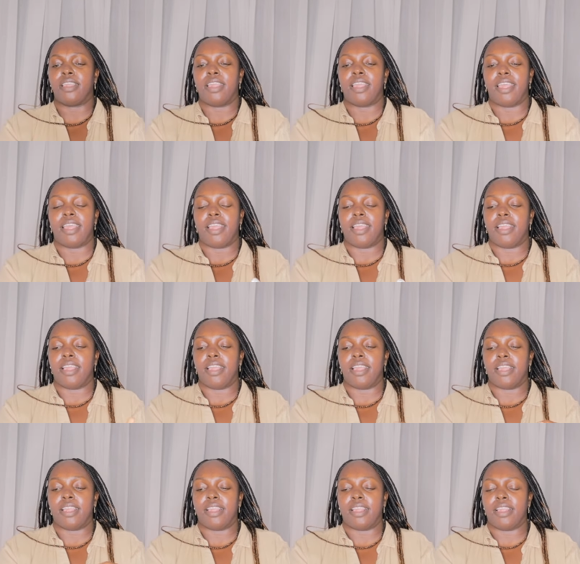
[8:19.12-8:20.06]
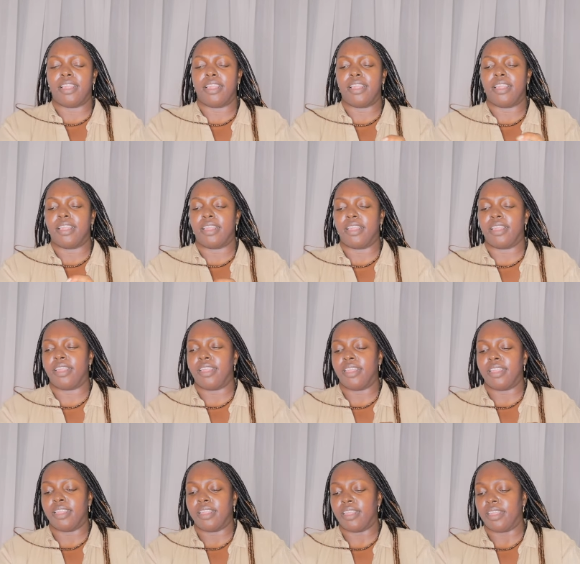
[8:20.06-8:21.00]

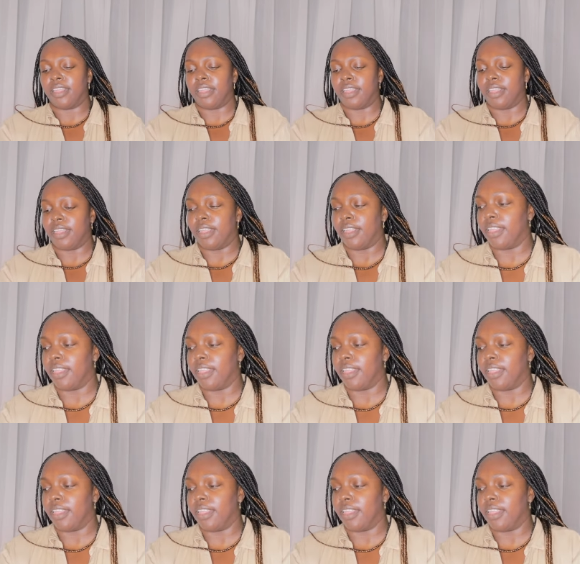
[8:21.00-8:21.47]
(no one is talking)